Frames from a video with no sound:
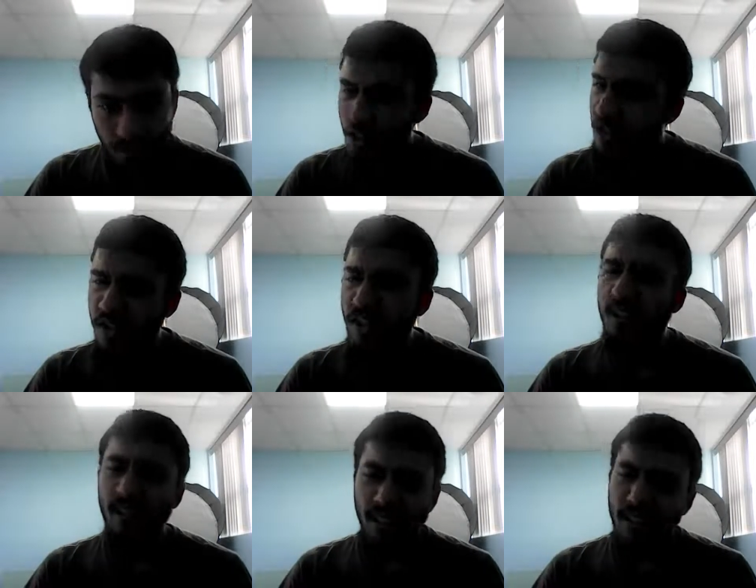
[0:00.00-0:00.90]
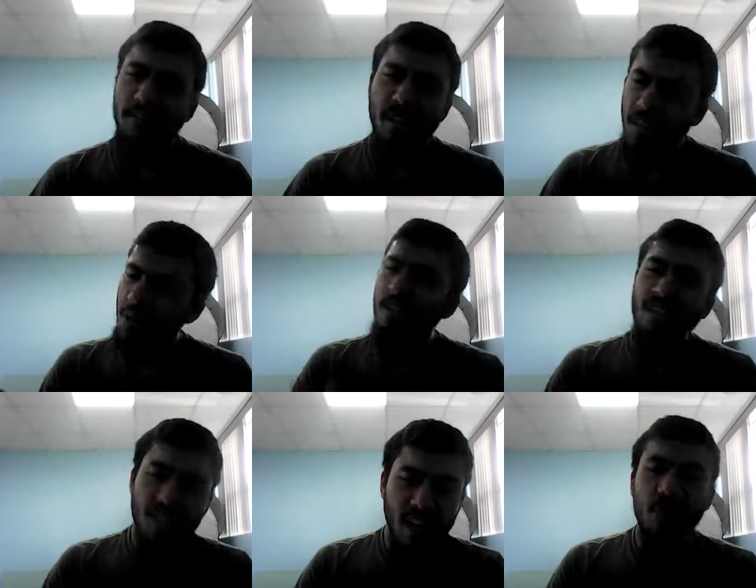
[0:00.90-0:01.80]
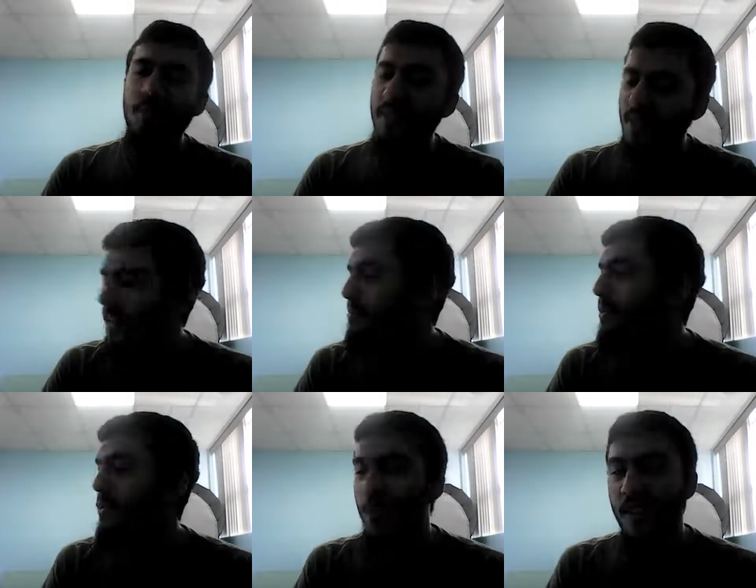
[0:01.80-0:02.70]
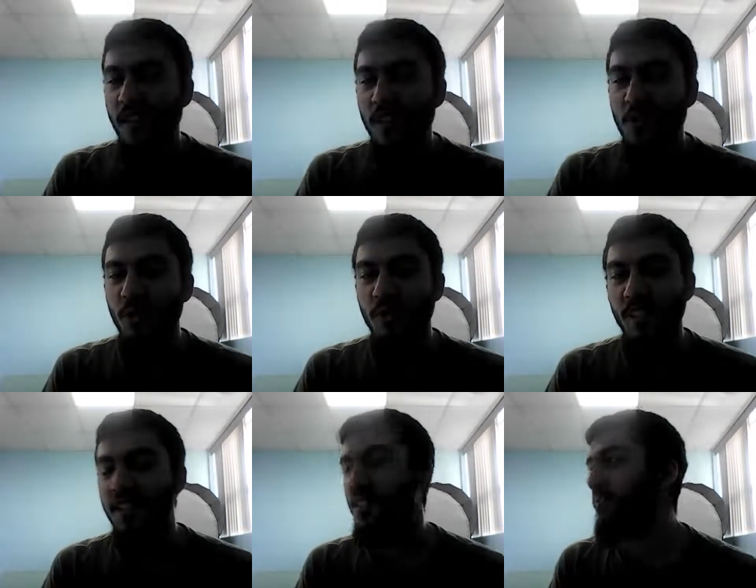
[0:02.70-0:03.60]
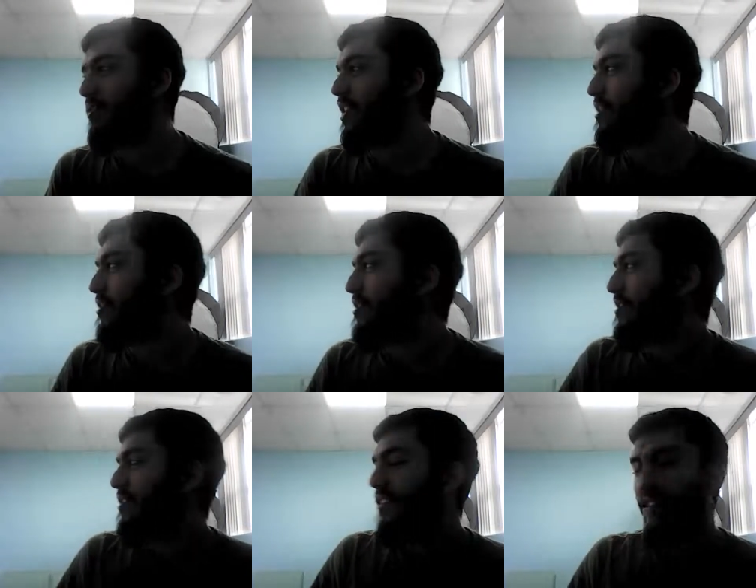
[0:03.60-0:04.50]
Inshallah, if Allah wants, I will be famous with 100 million subscribers.